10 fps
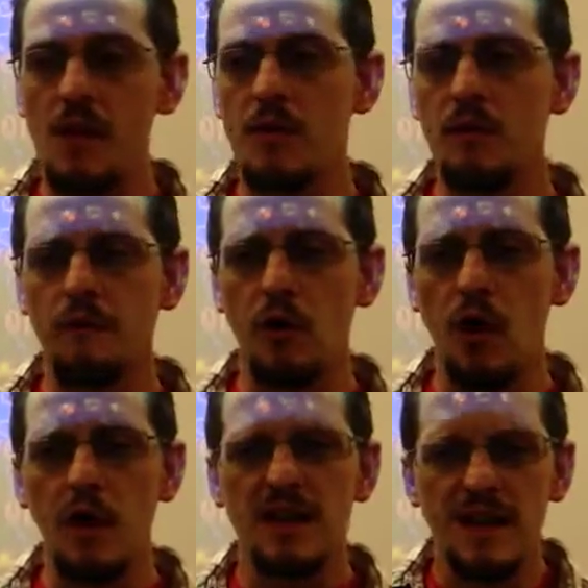the
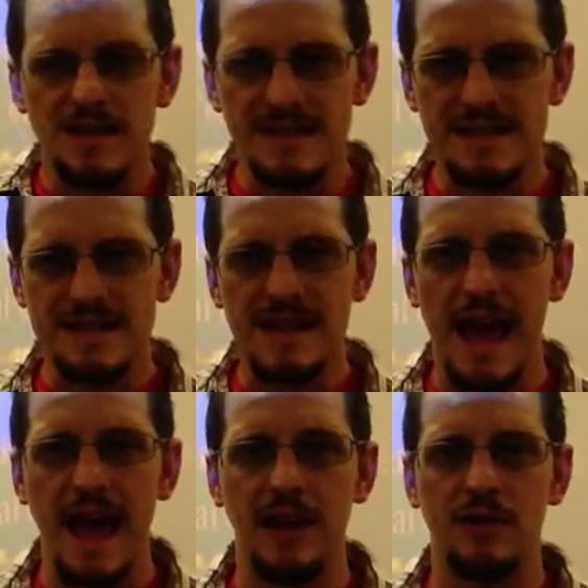fall
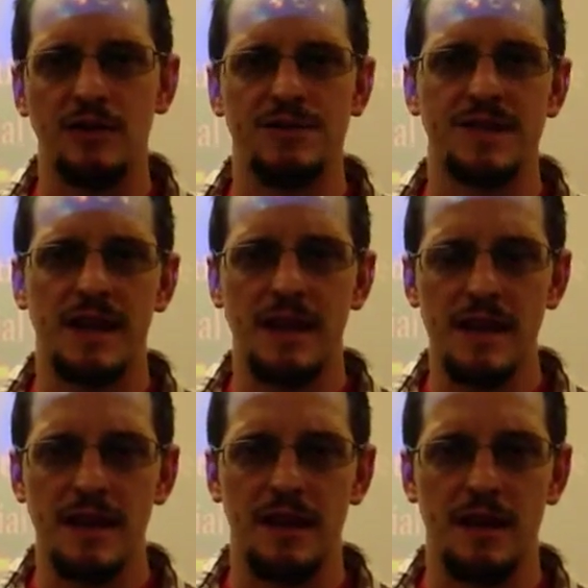staggers
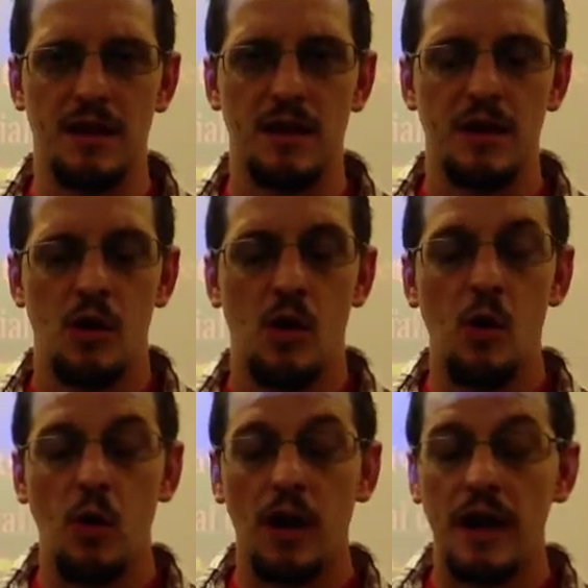in,
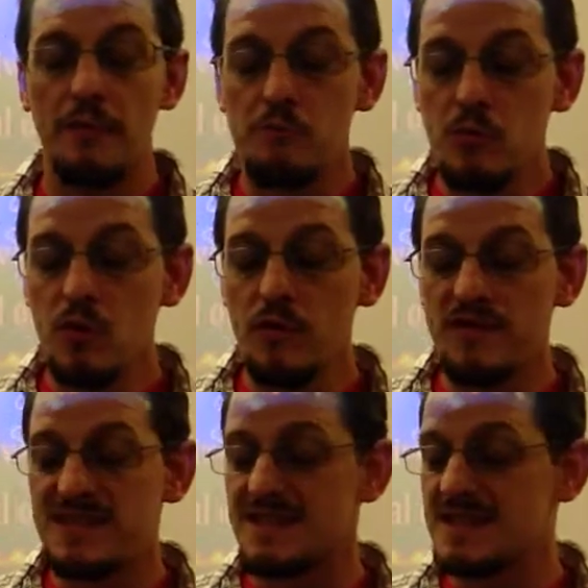or it
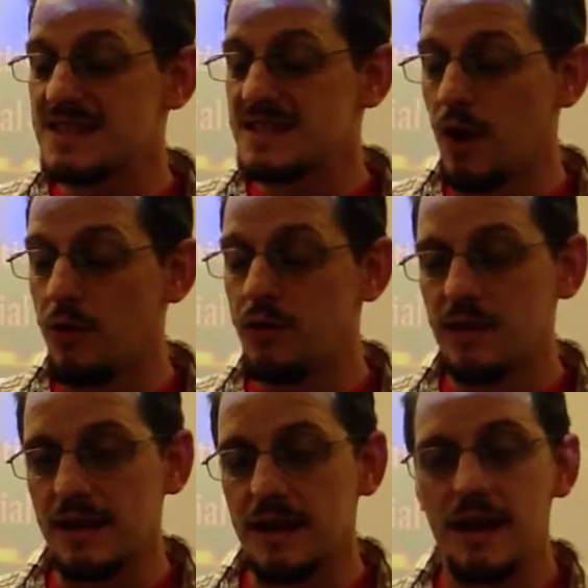moves
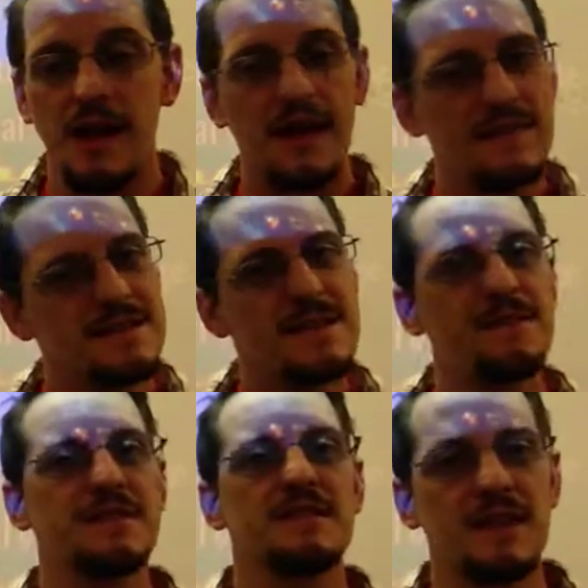stealthily. And this
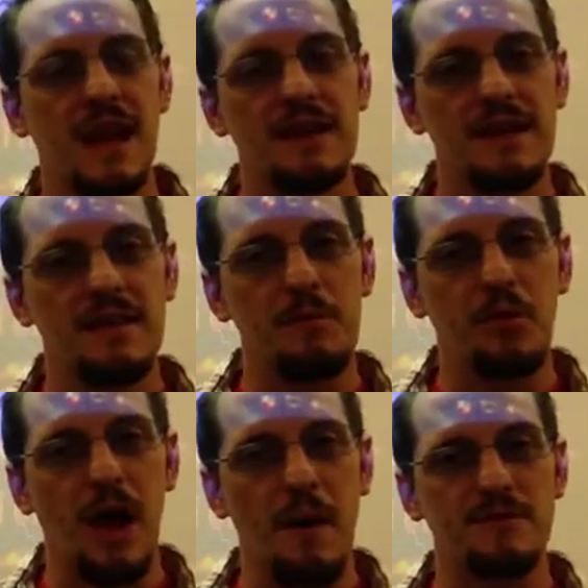gives us an idea that
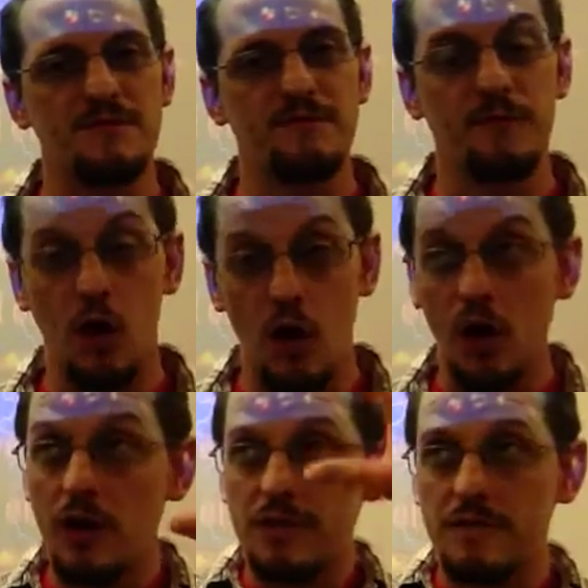perhaps
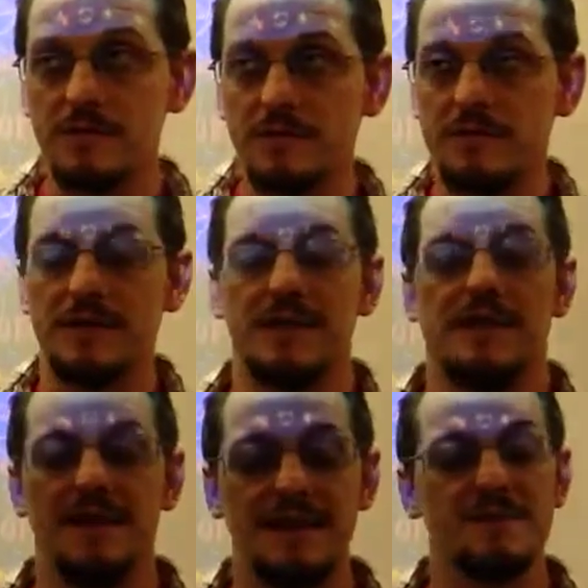fall
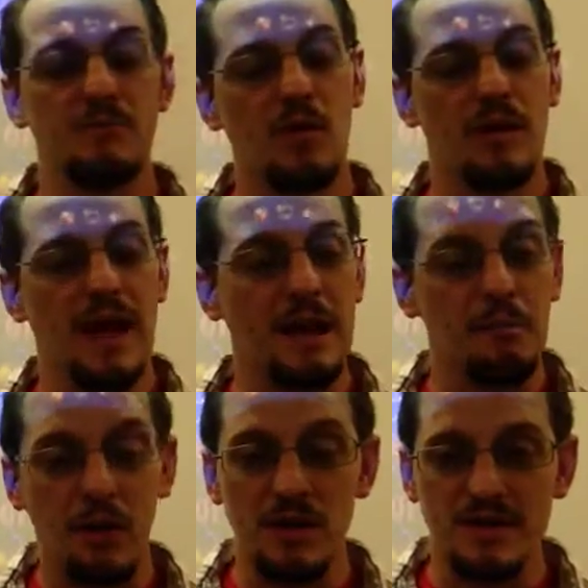is more like a
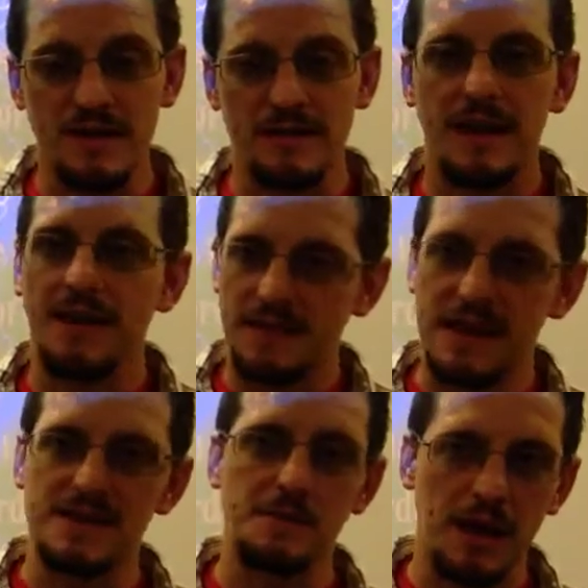person, and
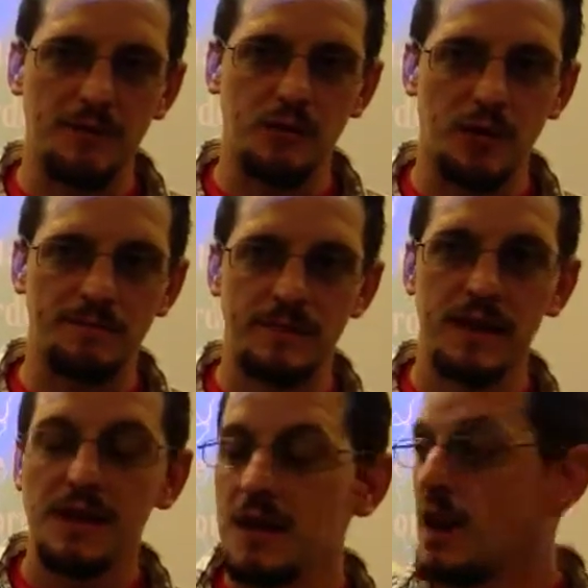that's a metaphor.
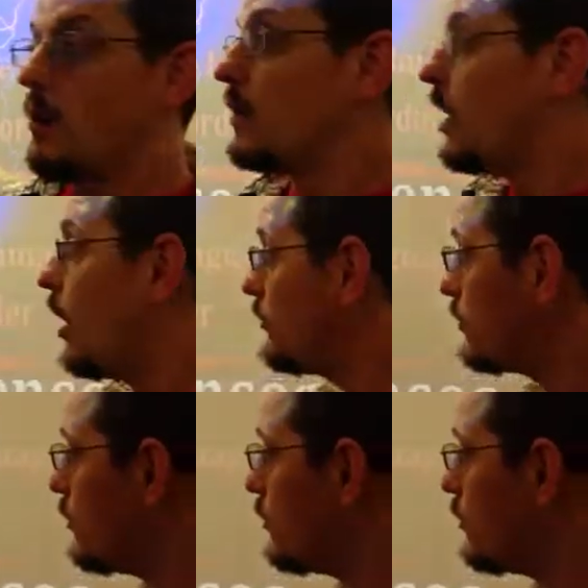We also